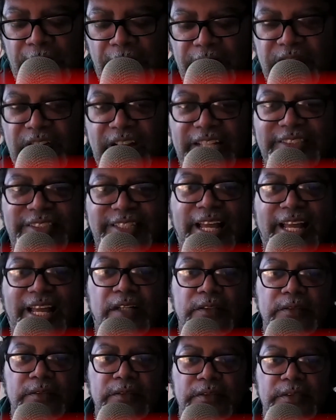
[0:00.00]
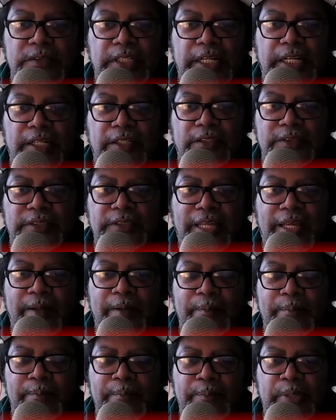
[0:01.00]
finds out,
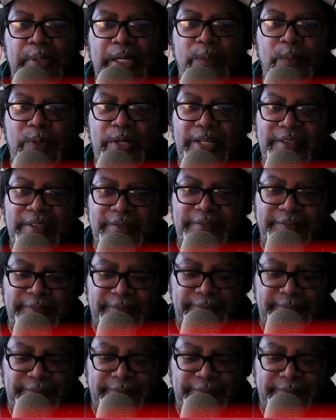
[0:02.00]
that Brainwave,